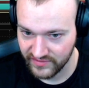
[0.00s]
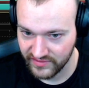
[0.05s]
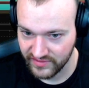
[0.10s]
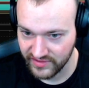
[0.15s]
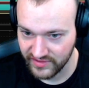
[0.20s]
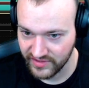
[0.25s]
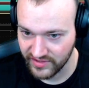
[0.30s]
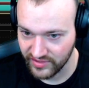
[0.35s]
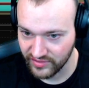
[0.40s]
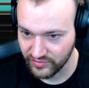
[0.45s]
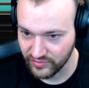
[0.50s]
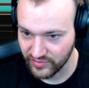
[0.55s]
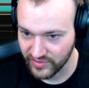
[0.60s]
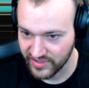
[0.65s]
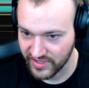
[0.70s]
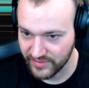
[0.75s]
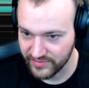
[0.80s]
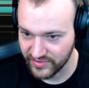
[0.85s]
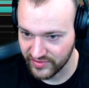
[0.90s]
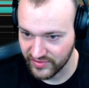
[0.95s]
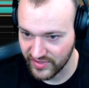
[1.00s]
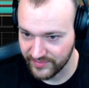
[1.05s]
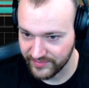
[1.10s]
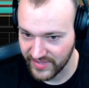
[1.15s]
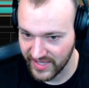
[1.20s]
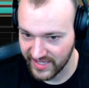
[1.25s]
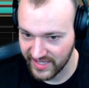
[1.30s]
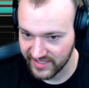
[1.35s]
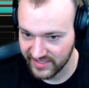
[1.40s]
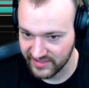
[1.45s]
you know, we're coming right
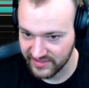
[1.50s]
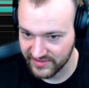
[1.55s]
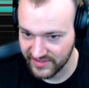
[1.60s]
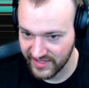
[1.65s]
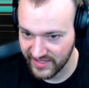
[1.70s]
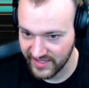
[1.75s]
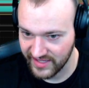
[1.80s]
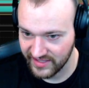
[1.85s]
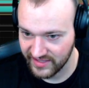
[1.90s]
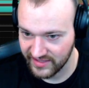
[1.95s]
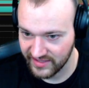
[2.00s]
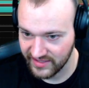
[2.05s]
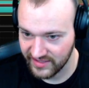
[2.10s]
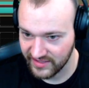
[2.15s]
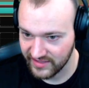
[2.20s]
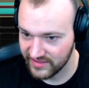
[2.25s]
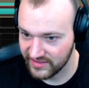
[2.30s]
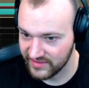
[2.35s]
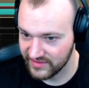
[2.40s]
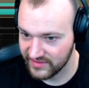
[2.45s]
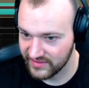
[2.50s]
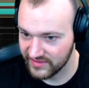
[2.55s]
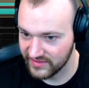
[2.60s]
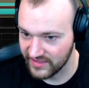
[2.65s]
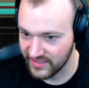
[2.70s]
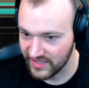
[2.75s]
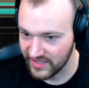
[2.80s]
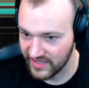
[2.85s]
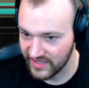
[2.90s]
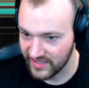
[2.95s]
back into that
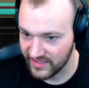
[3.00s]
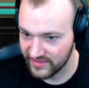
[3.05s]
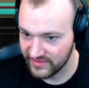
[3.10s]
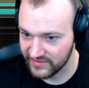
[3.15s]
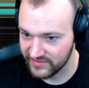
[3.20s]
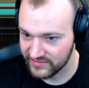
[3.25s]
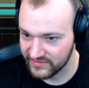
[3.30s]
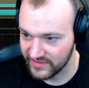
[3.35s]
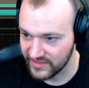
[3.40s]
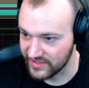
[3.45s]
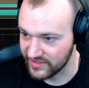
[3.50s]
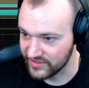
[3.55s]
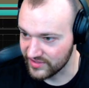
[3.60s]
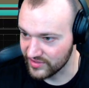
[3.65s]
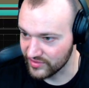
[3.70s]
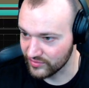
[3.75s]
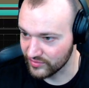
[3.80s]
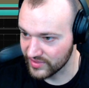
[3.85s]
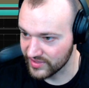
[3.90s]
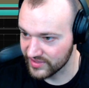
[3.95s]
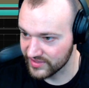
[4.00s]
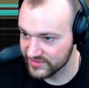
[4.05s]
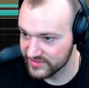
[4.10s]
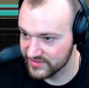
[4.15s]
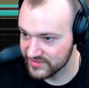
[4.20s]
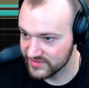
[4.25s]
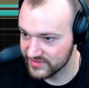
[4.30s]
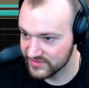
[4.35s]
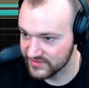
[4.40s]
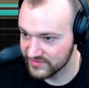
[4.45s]
area where
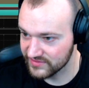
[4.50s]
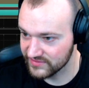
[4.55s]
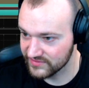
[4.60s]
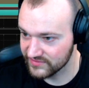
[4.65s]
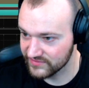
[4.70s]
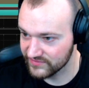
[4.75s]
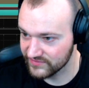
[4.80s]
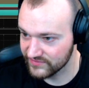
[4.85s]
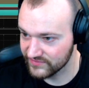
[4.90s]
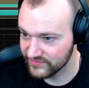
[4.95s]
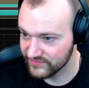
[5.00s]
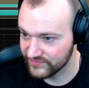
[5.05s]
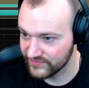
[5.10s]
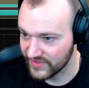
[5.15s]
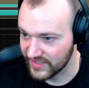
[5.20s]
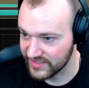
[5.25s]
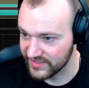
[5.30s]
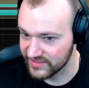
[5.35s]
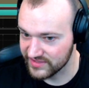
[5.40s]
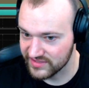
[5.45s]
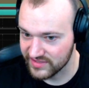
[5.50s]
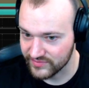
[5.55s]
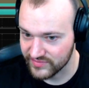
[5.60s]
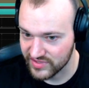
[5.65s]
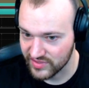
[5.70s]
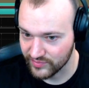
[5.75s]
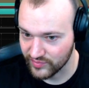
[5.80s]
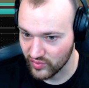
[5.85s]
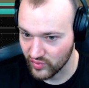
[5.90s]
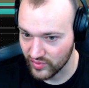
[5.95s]
it's finding some
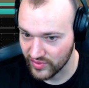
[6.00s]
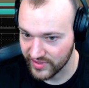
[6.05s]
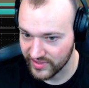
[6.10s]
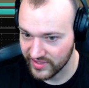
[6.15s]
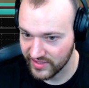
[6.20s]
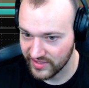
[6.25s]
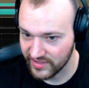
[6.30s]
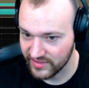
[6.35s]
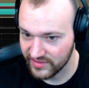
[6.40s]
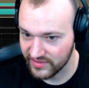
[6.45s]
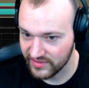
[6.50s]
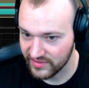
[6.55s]
support again.